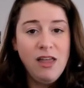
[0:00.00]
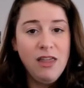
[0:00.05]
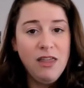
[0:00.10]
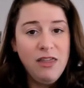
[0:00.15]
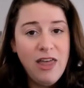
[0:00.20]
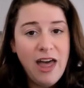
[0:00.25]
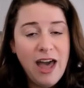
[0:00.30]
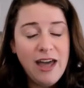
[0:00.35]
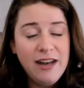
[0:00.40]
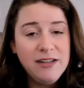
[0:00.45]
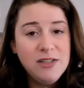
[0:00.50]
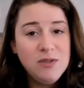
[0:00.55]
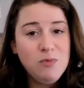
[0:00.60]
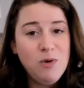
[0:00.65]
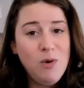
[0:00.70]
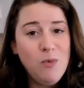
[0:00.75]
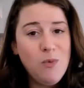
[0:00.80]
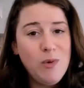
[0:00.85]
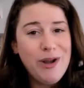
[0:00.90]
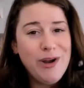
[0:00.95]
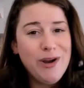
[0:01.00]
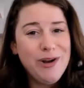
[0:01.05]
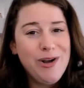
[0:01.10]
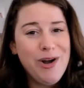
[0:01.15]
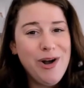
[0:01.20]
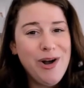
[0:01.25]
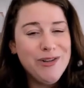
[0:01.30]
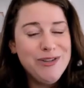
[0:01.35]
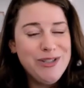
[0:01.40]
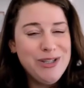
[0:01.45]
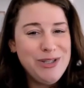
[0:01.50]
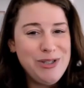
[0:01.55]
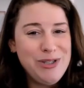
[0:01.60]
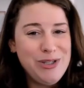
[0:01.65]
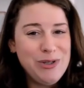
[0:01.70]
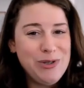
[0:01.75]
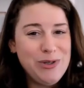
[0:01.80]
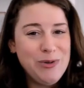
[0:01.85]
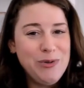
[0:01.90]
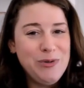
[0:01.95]
That is what we are called to
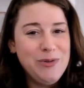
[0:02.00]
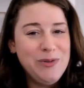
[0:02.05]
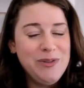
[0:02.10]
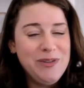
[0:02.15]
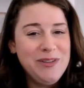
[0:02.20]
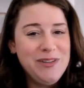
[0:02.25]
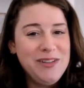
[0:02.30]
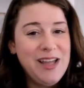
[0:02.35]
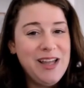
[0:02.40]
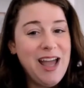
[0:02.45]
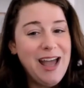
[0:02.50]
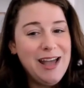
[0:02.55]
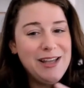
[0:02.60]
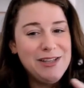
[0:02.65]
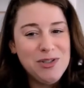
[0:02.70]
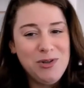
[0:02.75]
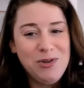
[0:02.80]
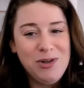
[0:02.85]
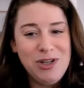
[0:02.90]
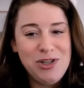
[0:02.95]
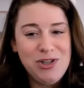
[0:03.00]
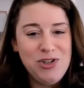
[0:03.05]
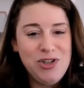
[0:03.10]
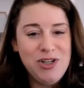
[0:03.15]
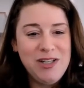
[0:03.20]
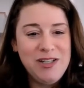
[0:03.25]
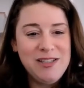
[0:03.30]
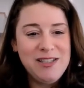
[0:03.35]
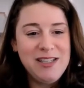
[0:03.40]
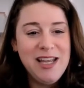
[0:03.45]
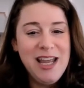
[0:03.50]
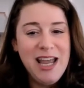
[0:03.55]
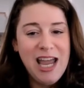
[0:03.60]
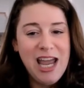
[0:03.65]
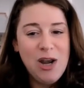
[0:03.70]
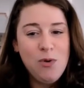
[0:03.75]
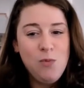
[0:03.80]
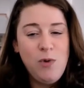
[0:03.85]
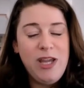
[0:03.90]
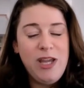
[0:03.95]
do as Christians,
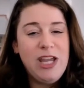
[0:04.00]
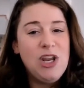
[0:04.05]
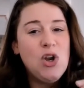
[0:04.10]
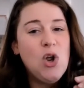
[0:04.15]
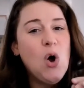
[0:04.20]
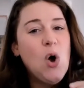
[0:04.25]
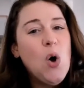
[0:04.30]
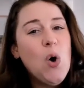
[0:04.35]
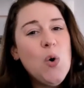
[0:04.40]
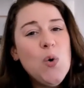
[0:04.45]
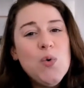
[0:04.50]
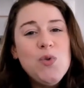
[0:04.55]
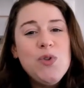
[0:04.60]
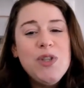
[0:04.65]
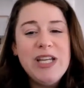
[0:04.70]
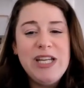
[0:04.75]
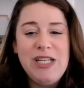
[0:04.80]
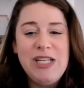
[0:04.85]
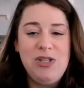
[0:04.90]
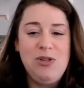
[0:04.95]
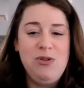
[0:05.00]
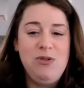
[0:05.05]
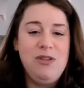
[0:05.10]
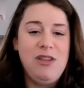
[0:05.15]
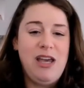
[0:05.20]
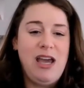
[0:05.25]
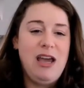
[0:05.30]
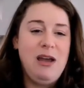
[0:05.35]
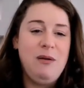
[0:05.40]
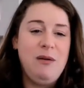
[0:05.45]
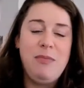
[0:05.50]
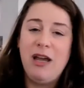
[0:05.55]
and we can only do that